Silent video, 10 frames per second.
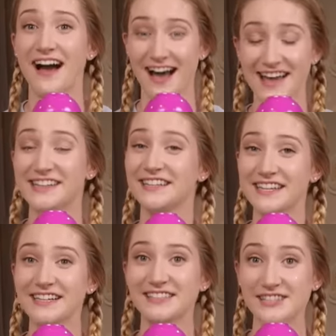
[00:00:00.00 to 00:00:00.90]
I
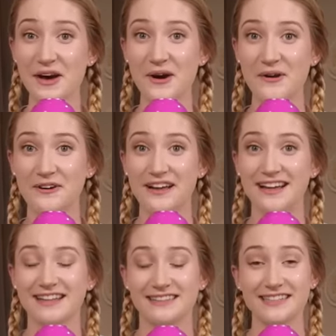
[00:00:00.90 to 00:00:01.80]
think so.
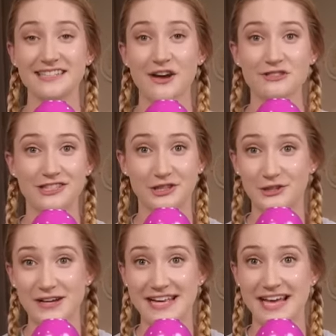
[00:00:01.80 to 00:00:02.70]
Let's count to
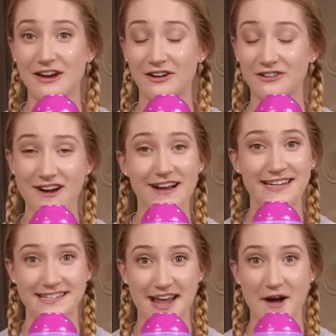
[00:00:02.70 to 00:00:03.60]
three and I'll knock
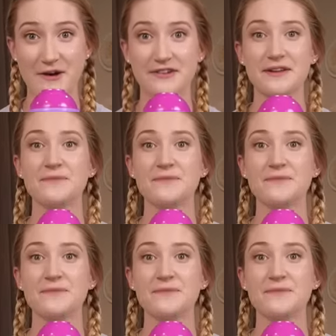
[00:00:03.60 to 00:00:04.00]
it down.